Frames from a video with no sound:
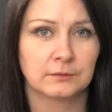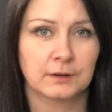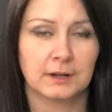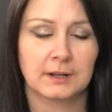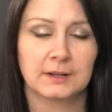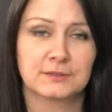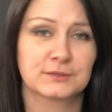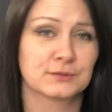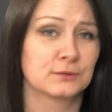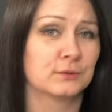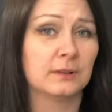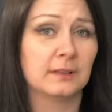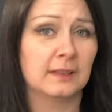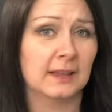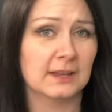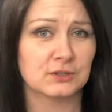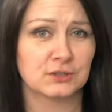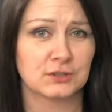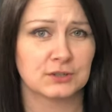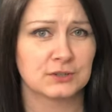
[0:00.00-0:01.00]
Right, so
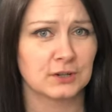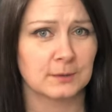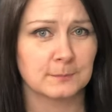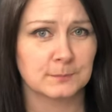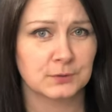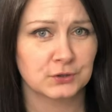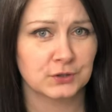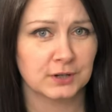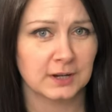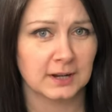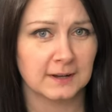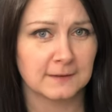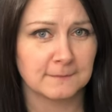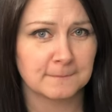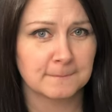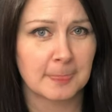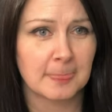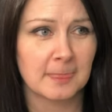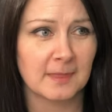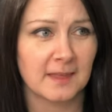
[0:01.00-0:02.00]
let's just jump straight
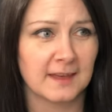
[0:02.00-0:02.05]
in.